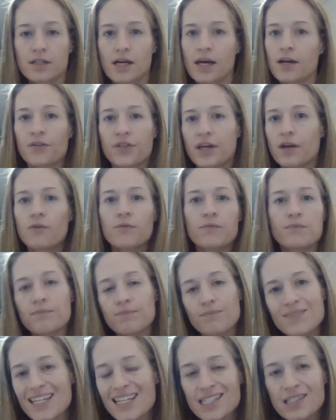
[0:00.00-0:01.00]
I don't think it
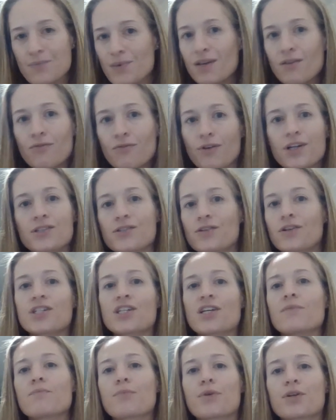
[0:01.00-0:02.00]
needs to be
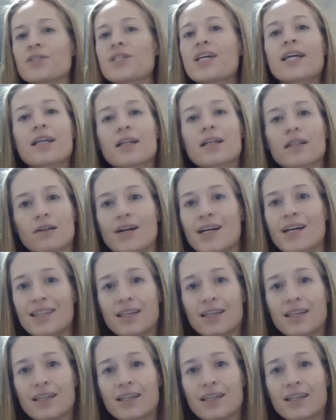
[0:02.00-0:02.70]
research in particular.